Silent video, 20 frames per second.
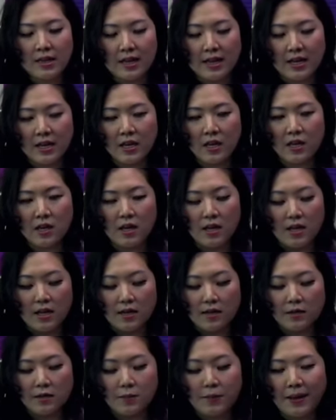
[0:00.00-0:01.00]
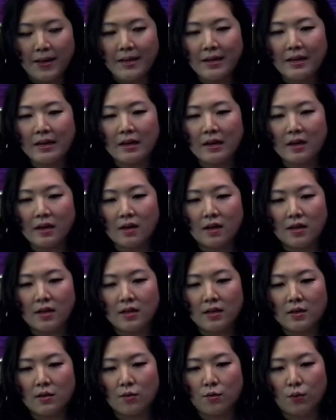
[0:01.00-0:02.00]
then depending
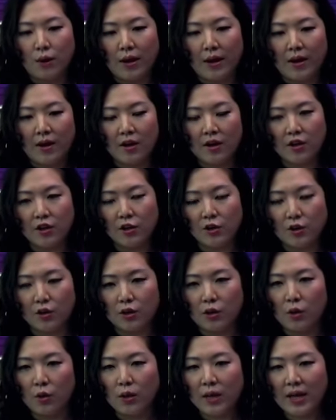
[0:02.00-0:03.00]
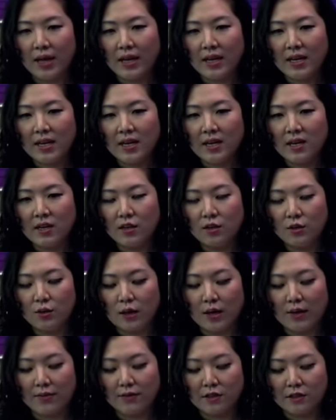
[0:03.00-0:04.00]
on where you're located you
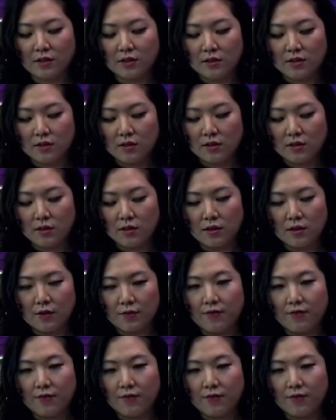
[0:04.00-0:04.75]
have to uh,